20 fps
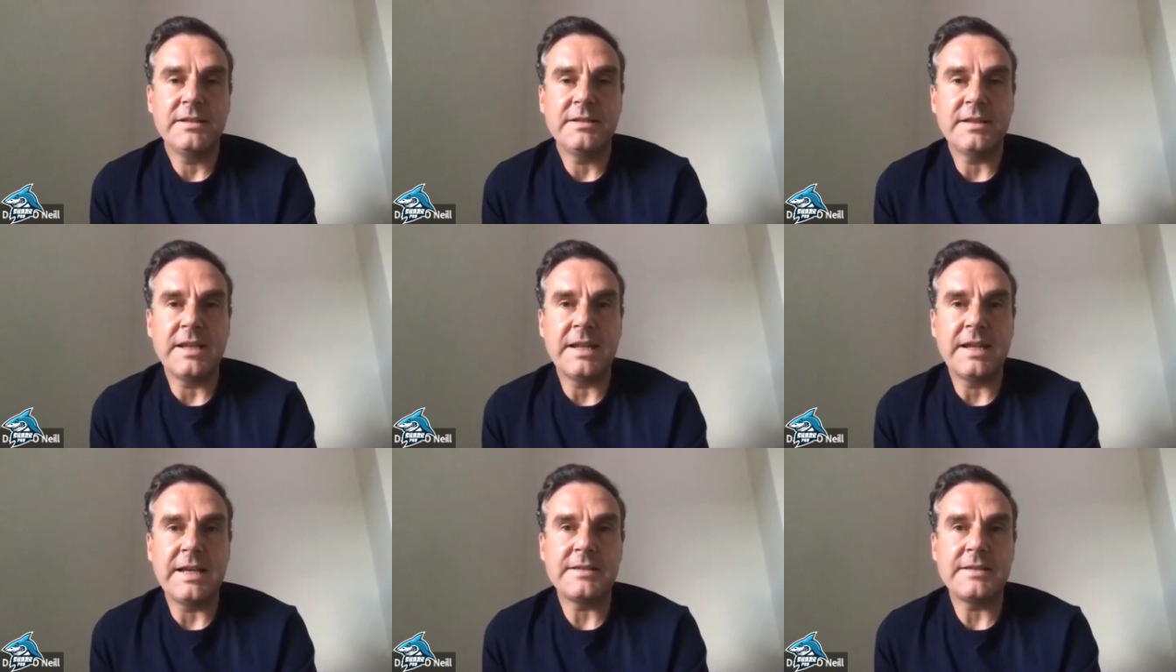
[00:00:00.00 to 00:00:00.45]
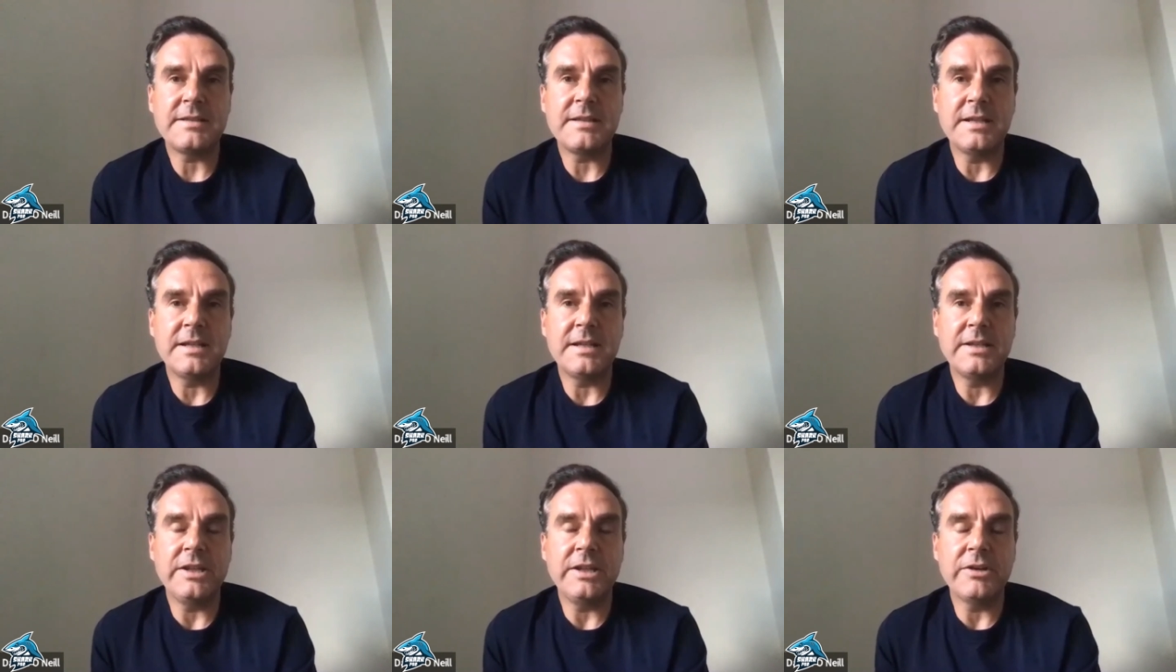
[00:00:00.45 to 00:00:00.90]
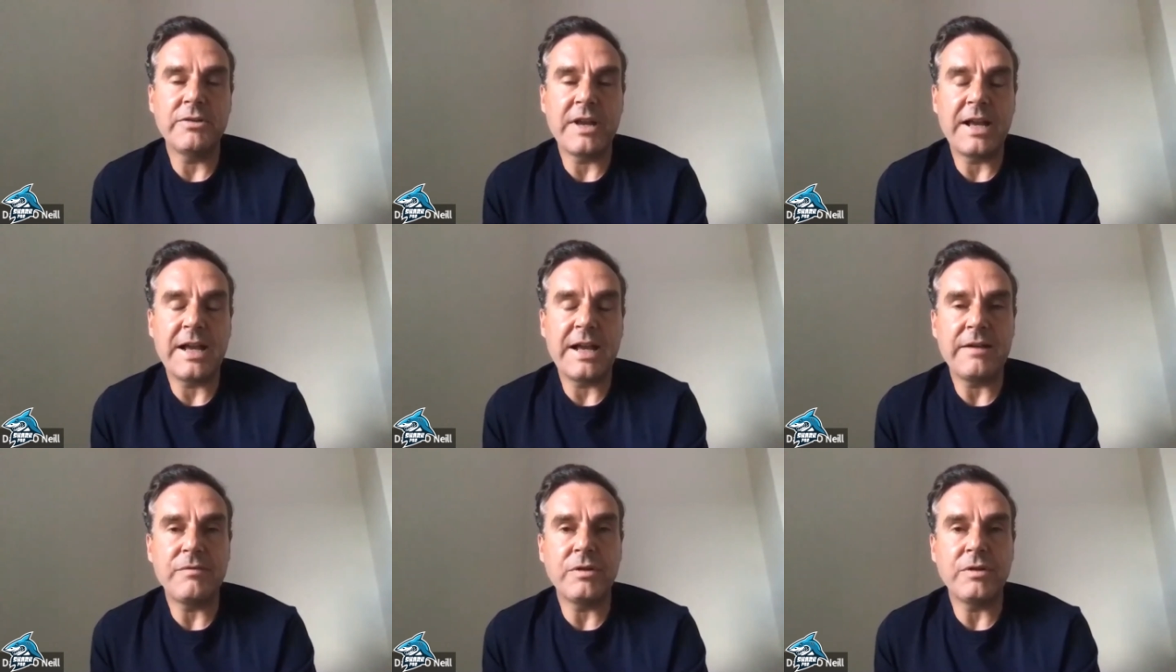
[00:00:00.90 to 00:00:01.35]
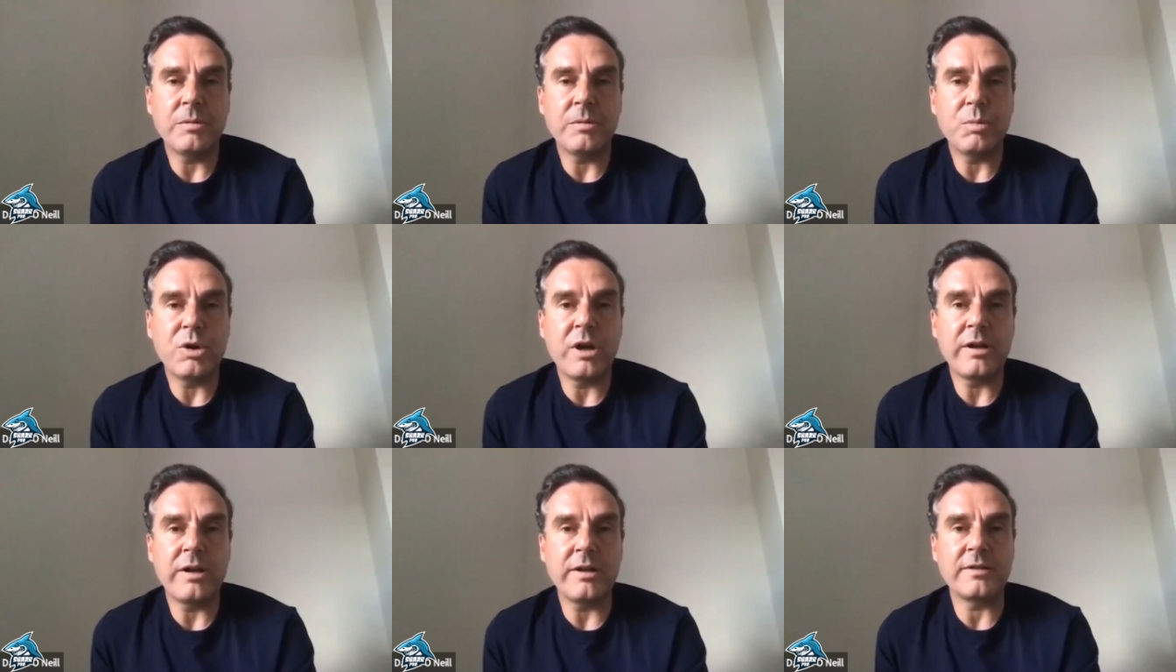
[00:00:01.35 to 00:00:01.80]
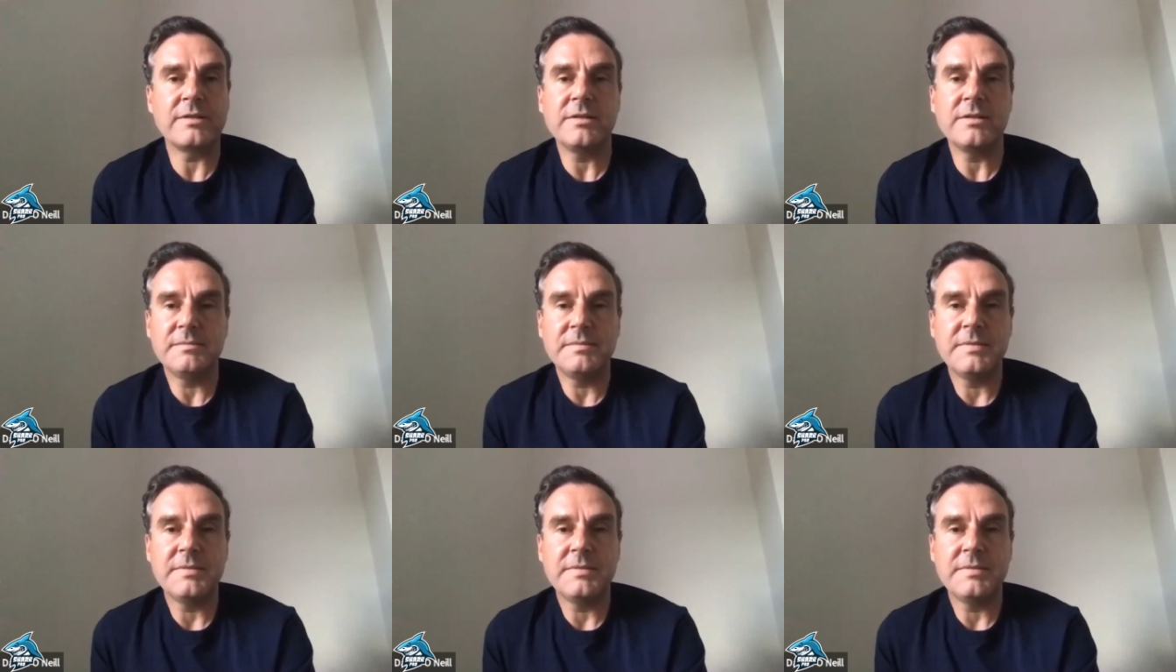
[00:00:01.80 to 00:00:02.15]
the last uh, year and a half on the product.